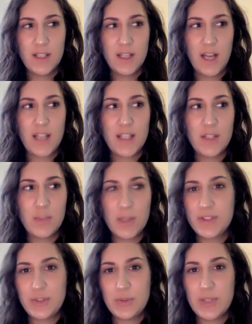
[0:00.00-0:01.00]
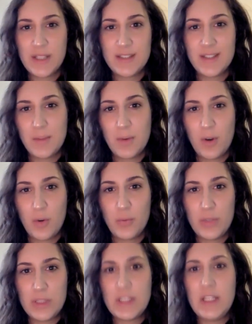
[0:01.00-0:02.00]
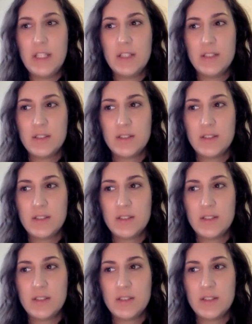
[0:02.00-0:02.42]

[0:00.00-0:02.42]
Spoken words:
I think Rescue Lake Simcoe really